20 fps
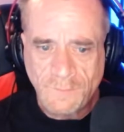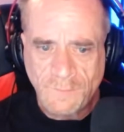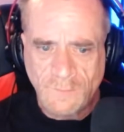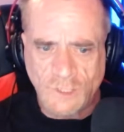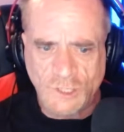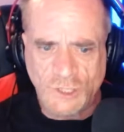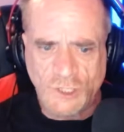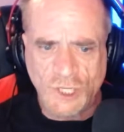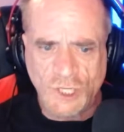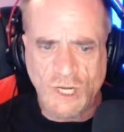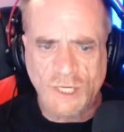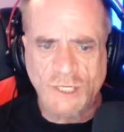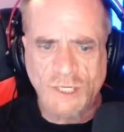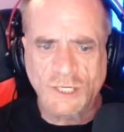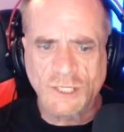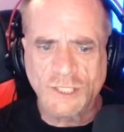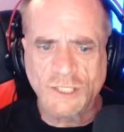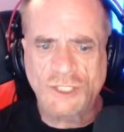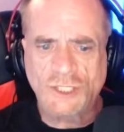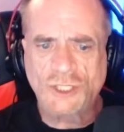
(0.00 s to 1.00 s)
The jungle
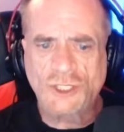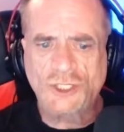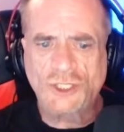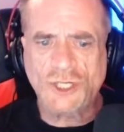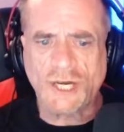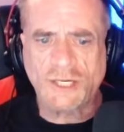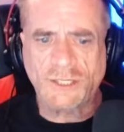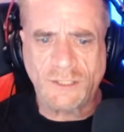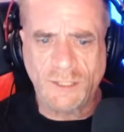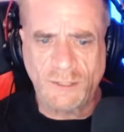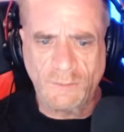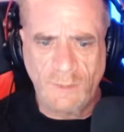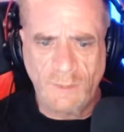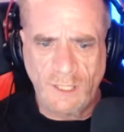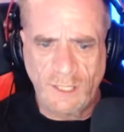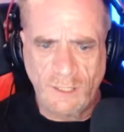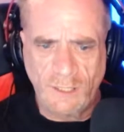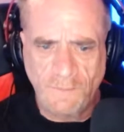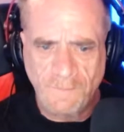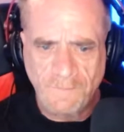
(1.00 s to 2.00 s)
is shut to
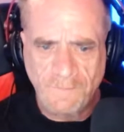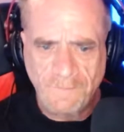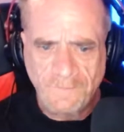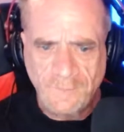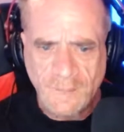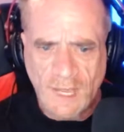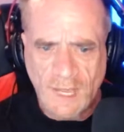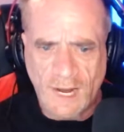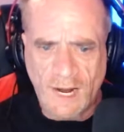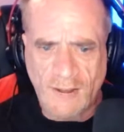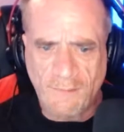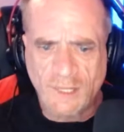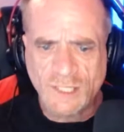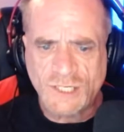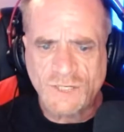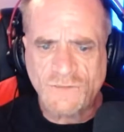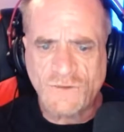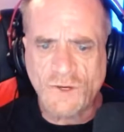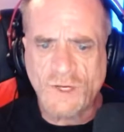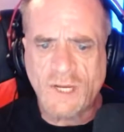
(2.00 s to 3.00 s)
me, and I
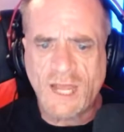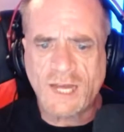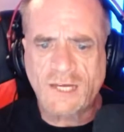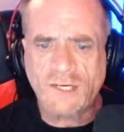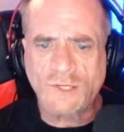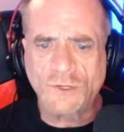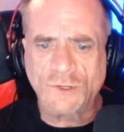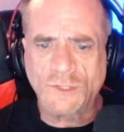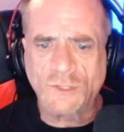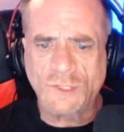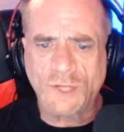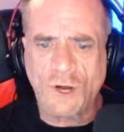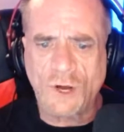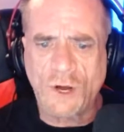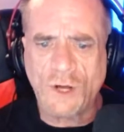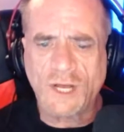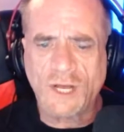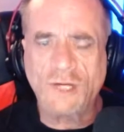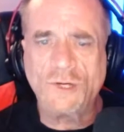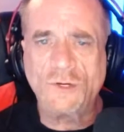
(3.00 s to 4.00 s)
must forget your
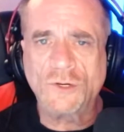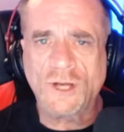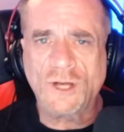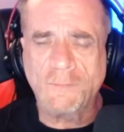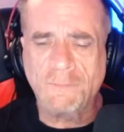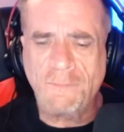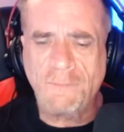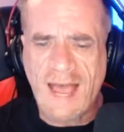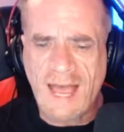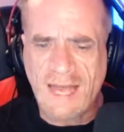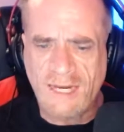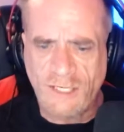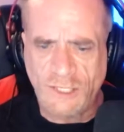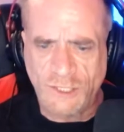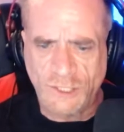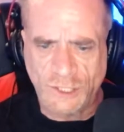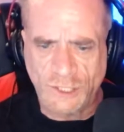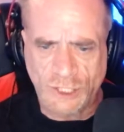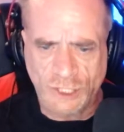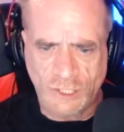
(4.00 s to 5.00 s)
talk and your
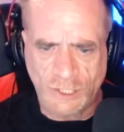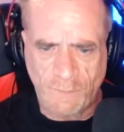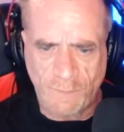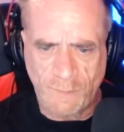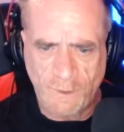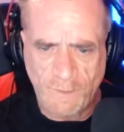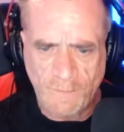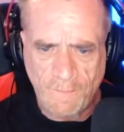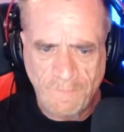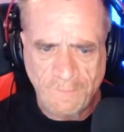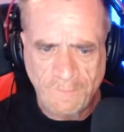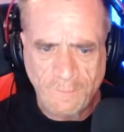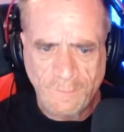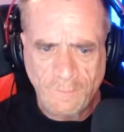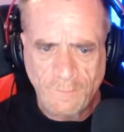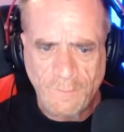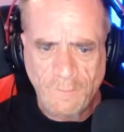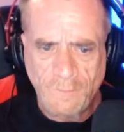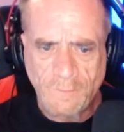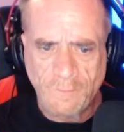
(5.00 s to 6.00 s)
companionship.
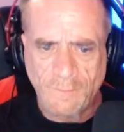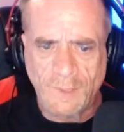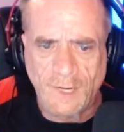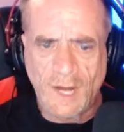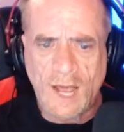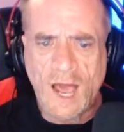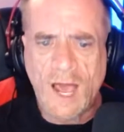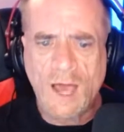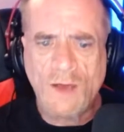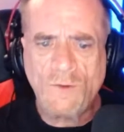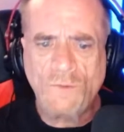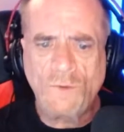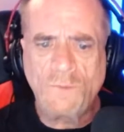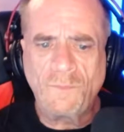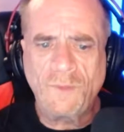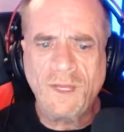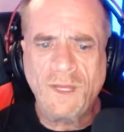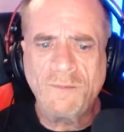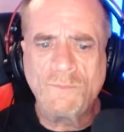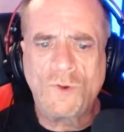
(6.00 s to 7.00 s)
But I will
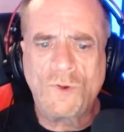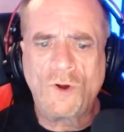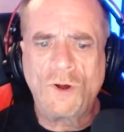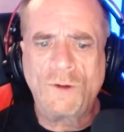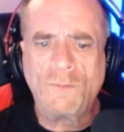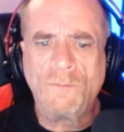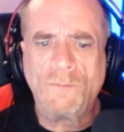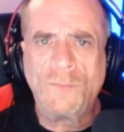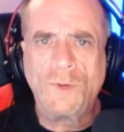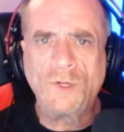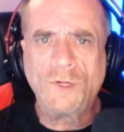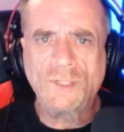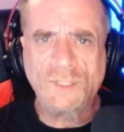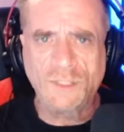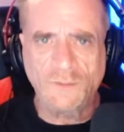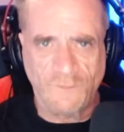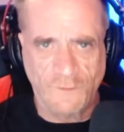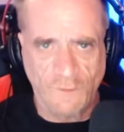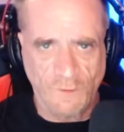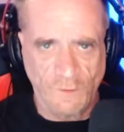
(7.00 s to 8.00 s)
be more
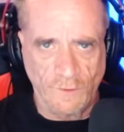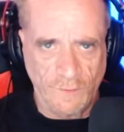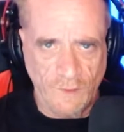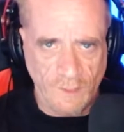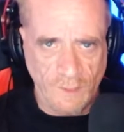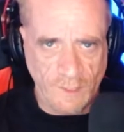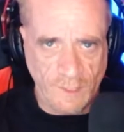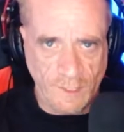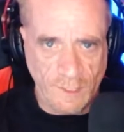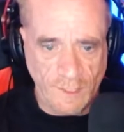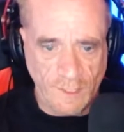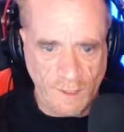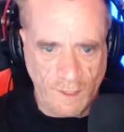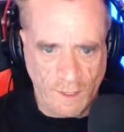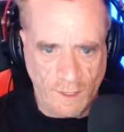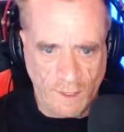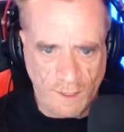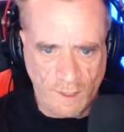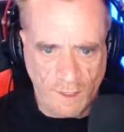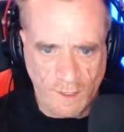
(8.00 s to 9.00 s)
merciful than ye
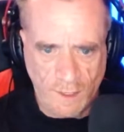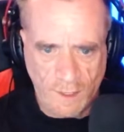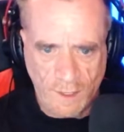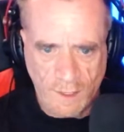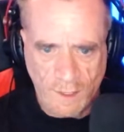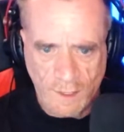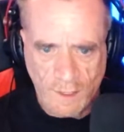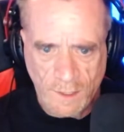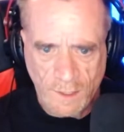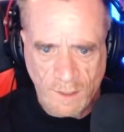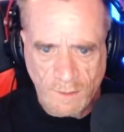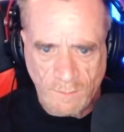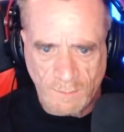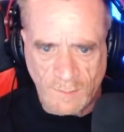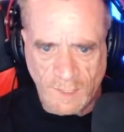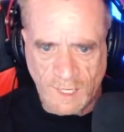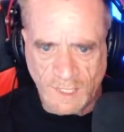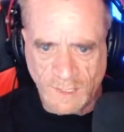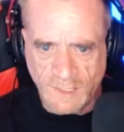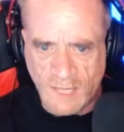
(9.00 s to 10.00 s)
are,
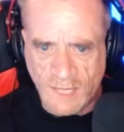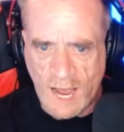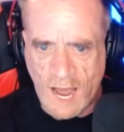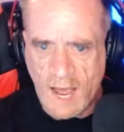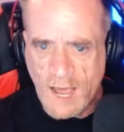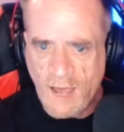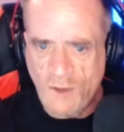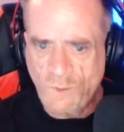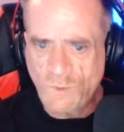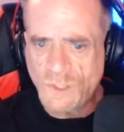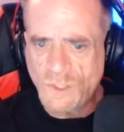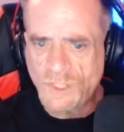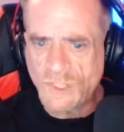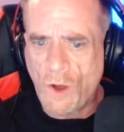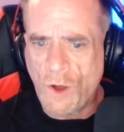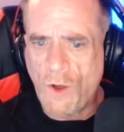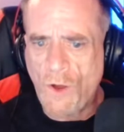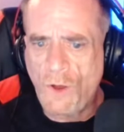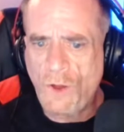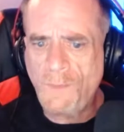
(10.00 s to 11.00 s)
because I was
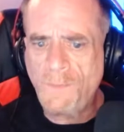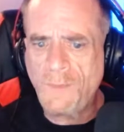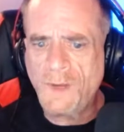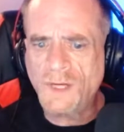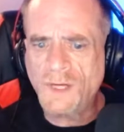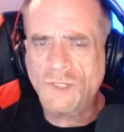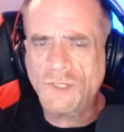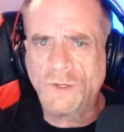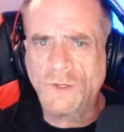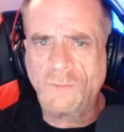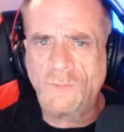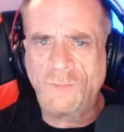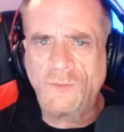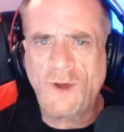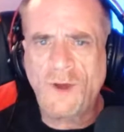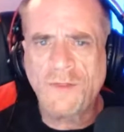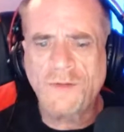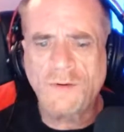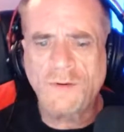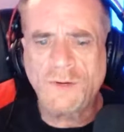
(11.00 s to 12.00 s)
all but your
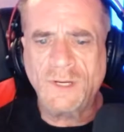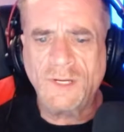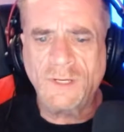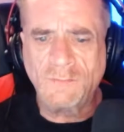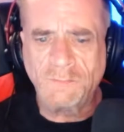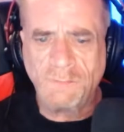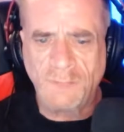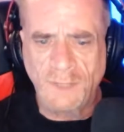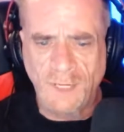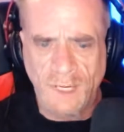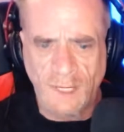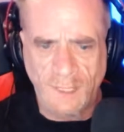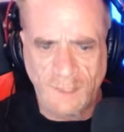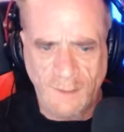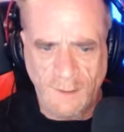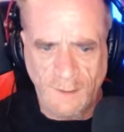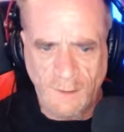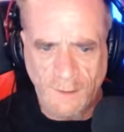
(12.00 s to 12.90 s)
brother in blood.